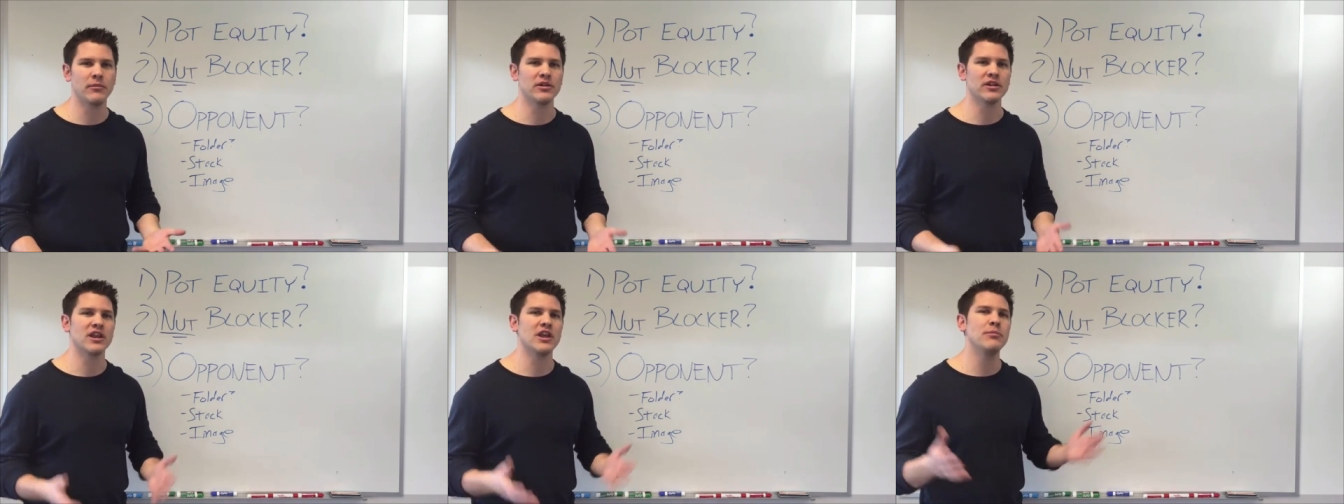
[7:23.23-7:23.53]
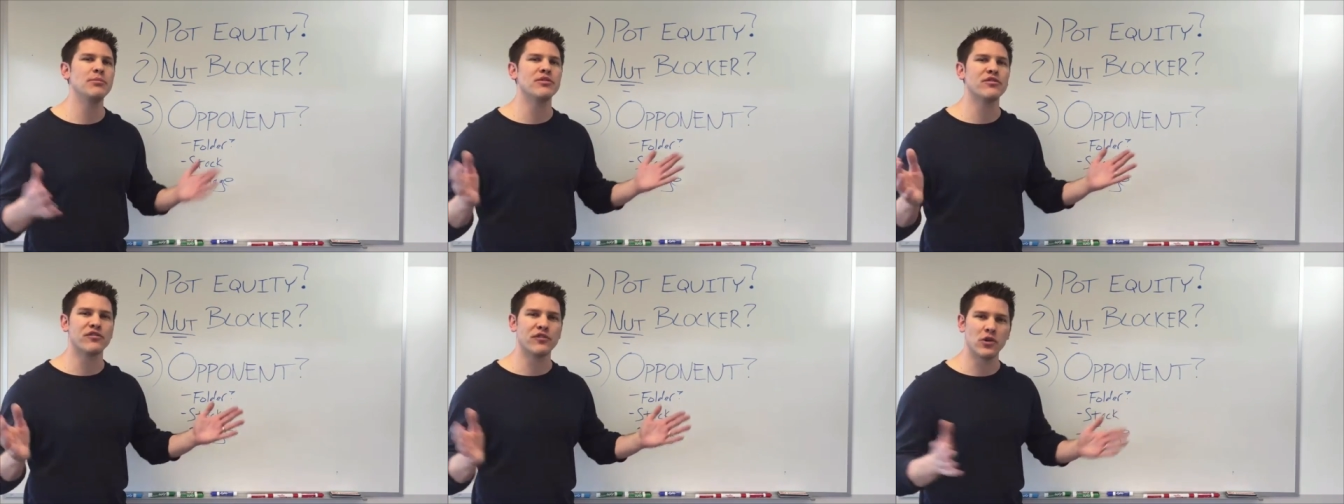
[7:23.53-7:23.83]
It'll
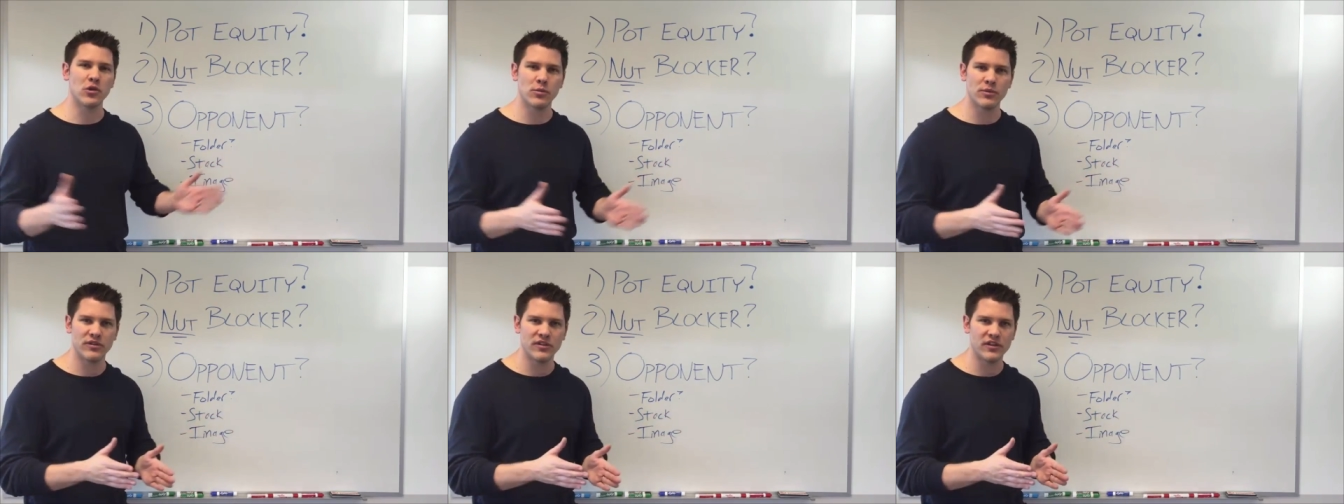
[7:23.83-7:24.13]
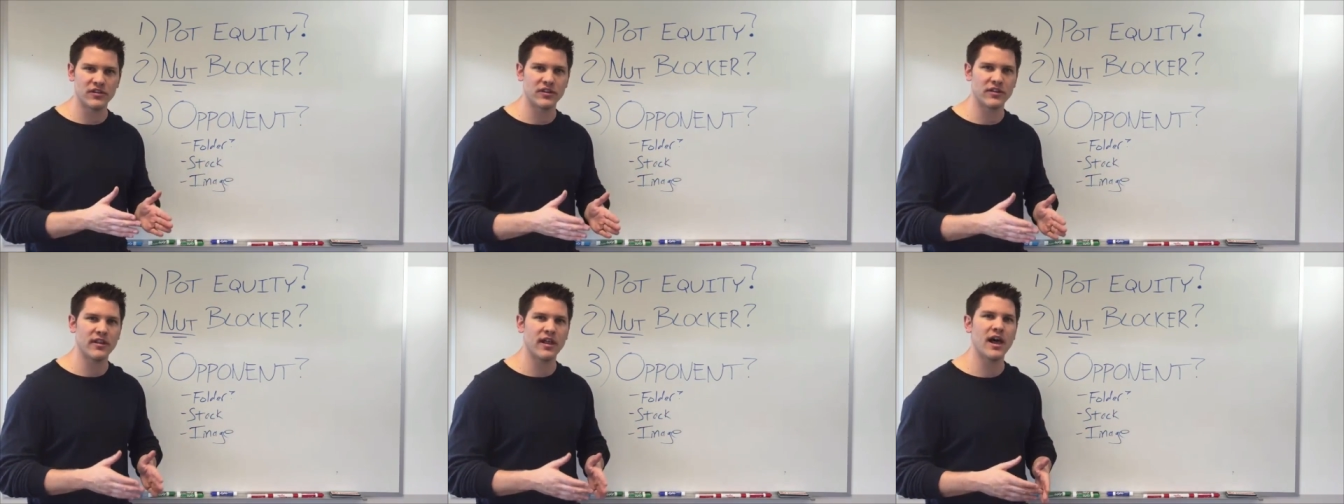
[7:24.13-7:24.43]
keep your
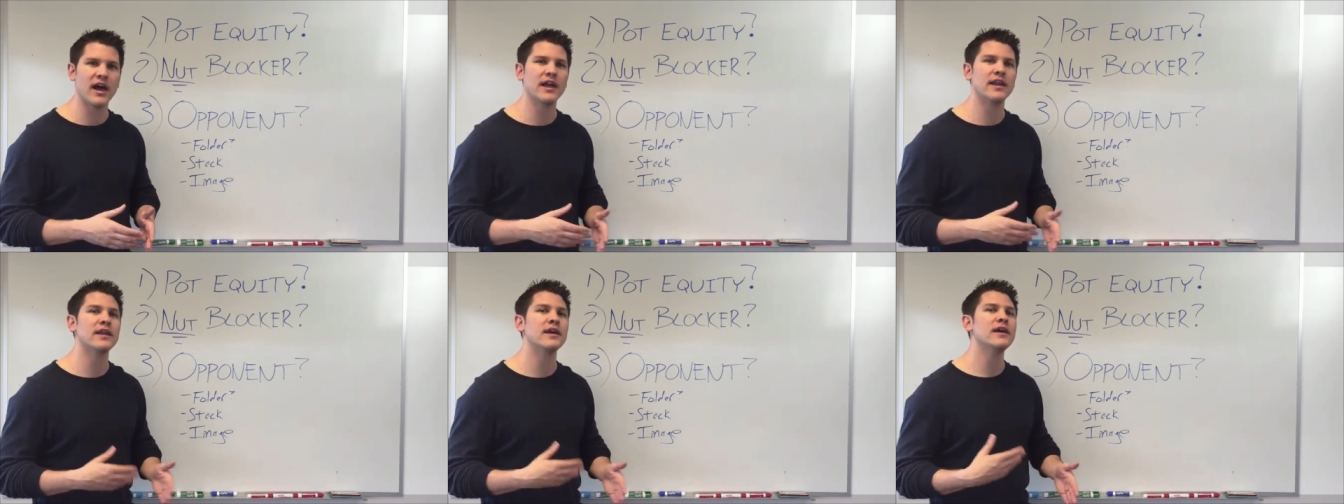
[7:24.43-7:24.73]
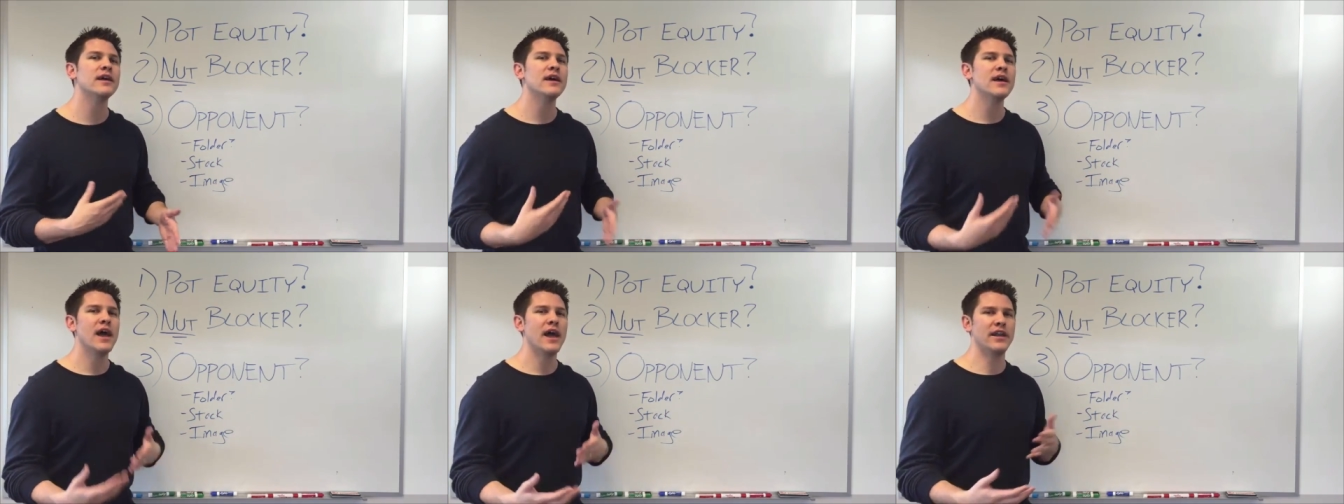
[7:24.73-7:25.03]
frequencies in line,
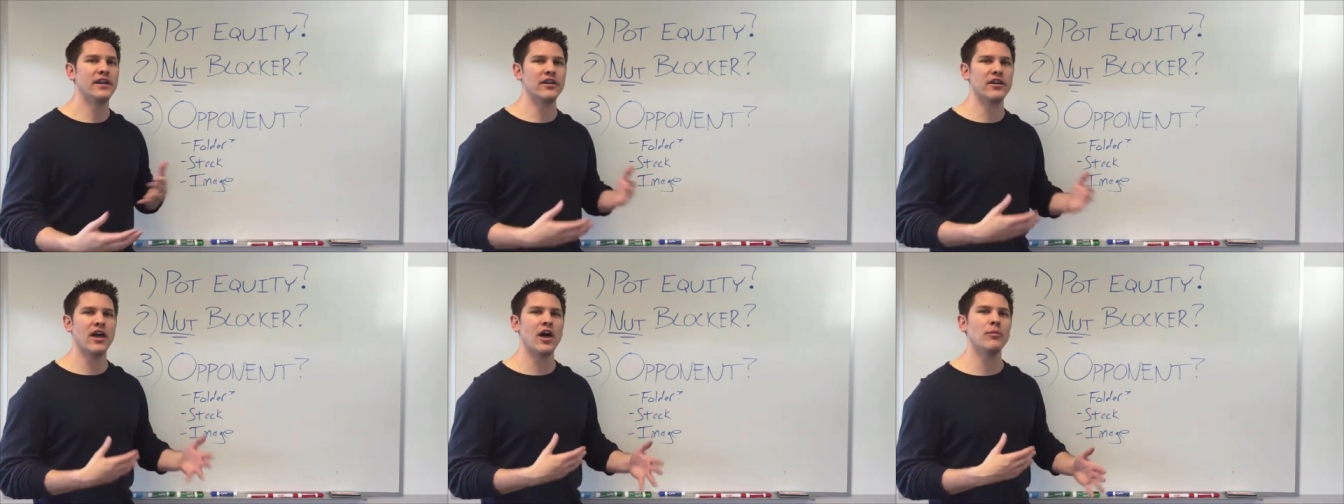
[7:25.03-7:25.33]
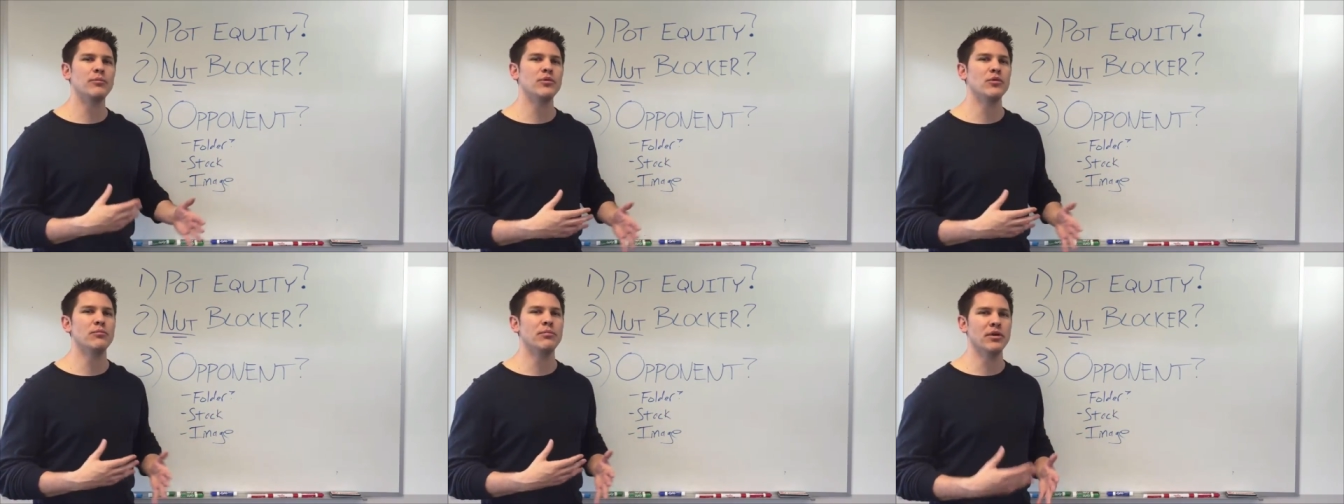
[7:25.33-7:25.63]
and it'll
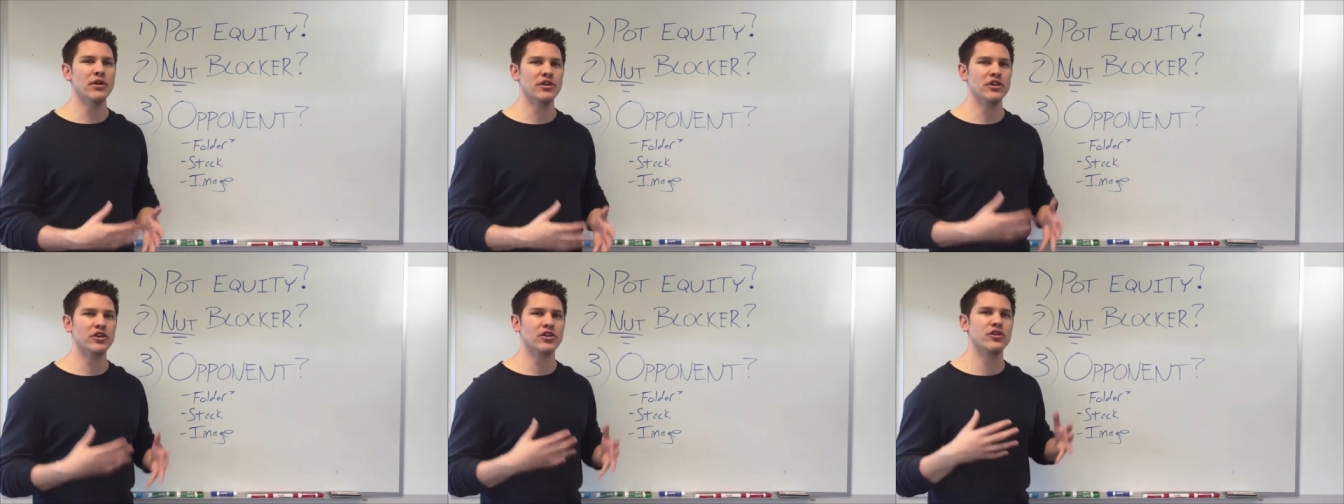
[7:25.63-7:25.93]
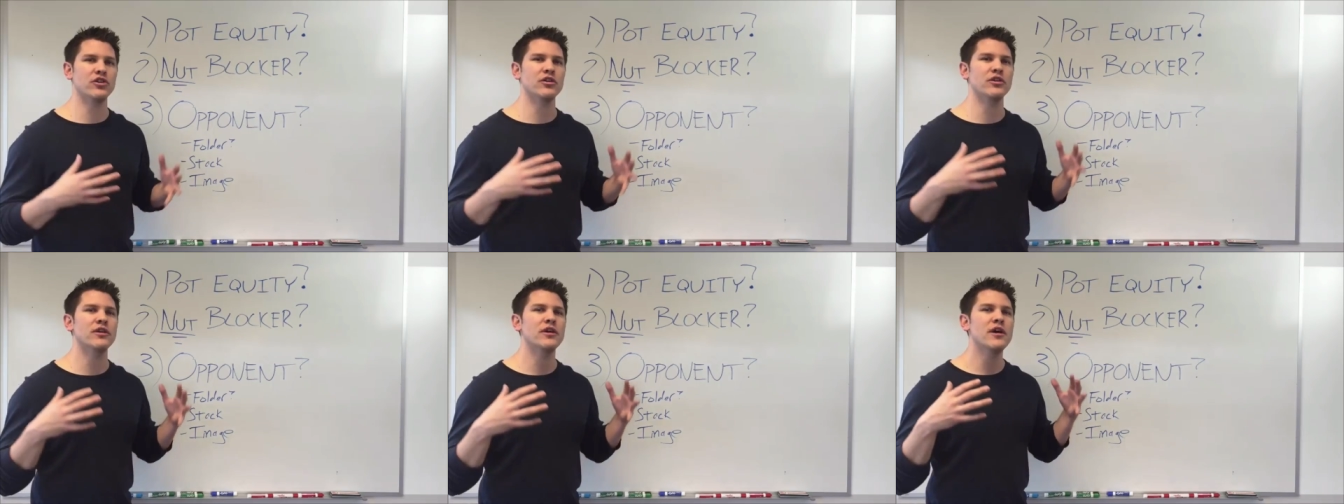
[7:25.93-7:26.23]
help you build a
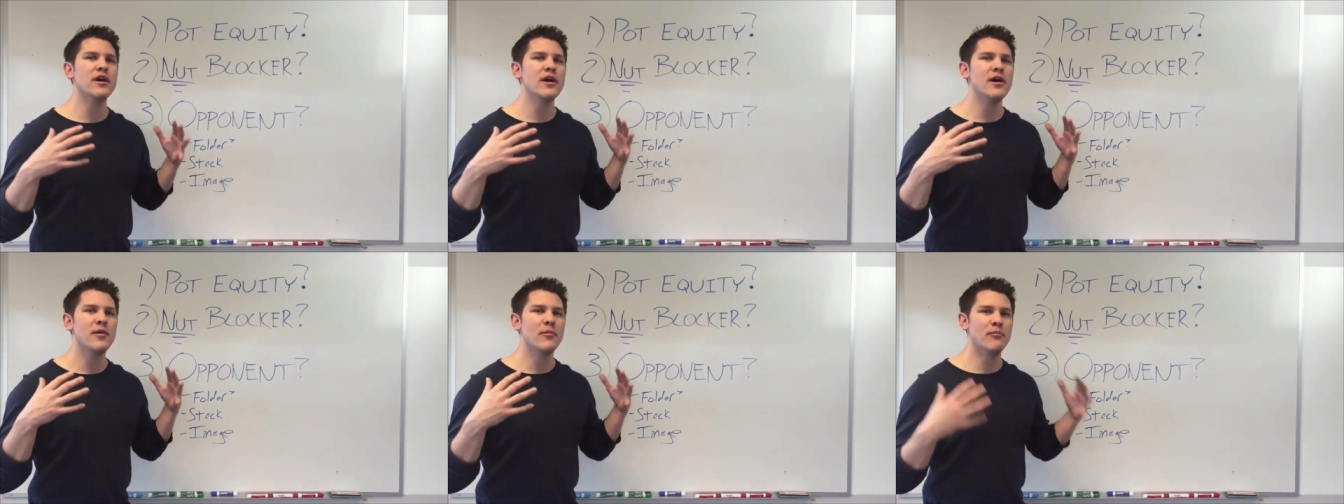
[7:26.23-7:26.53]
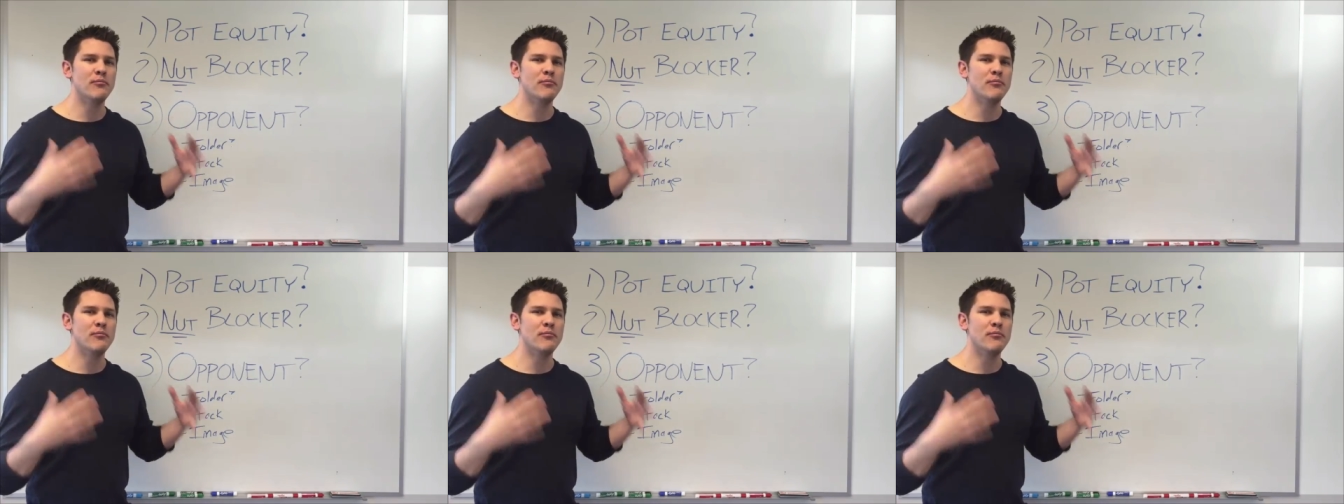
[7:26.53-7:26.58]
good,